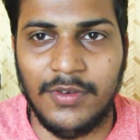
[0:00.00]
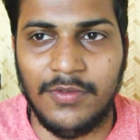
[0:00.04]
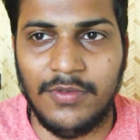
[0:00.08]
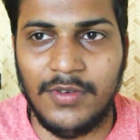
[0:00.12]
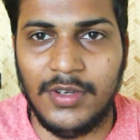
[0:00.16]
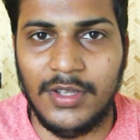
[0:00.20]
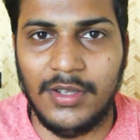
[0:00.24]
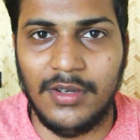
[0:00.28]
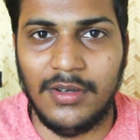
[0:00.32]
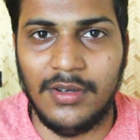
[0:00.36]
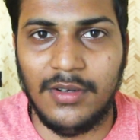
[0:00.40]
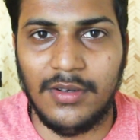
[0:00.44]

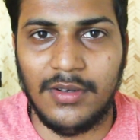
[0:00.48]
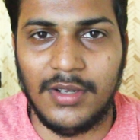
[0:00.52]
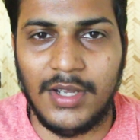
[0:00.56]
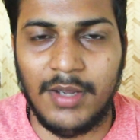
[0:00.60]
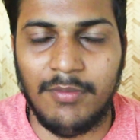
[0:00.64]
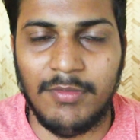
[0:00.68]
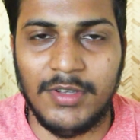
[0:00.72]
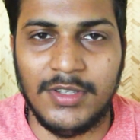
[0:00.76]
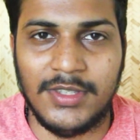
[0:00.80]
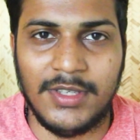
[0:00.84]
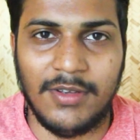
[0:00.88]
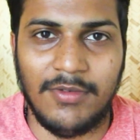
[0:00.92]
15
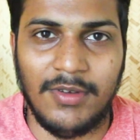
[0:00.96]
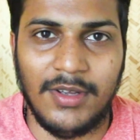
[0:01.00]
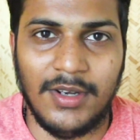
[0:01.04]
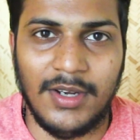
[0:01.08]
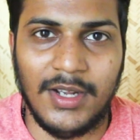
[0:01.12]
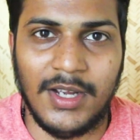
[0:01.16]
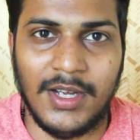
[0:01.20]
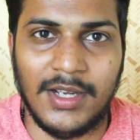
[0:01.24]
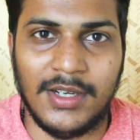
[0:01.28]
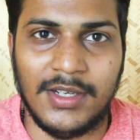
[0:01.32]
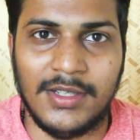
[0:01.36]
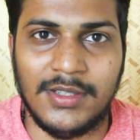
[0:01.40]
I mean
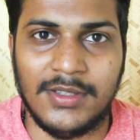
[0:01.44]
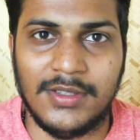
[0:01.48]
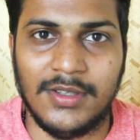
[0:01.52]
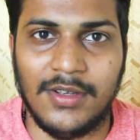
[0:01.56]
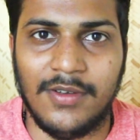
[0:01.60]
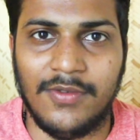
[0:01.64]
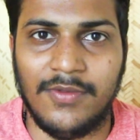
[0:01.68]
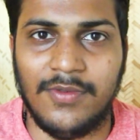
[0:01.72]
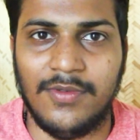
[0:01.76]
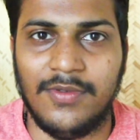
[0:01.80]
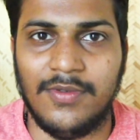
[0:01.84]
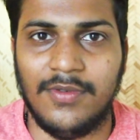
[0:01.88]
7 hours
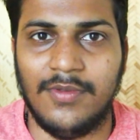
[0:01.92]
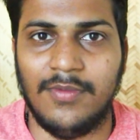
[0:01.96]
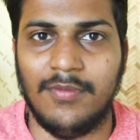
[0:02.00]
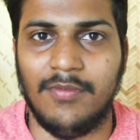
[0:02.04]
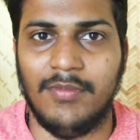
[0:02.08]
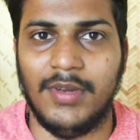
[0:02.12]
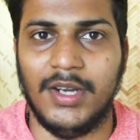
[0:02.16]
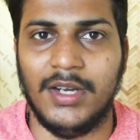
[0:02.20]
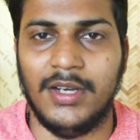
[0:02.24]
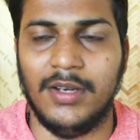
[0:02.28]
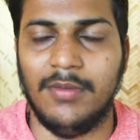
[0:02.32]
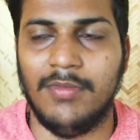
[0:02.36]
of
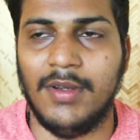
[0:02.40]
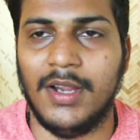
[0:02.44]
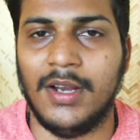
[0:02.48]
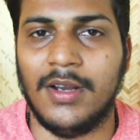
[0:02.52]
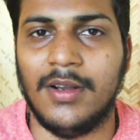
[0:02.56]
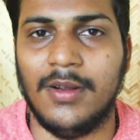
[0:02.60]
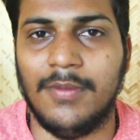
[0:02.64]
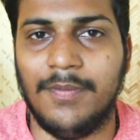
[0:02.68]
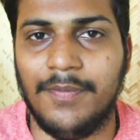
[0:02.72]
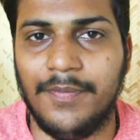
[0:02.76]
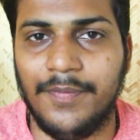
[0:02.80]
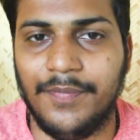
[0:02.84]
battery
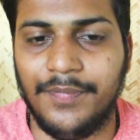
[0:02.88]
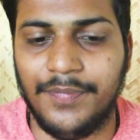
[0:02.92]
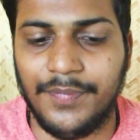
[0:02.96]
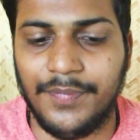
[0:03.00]
backup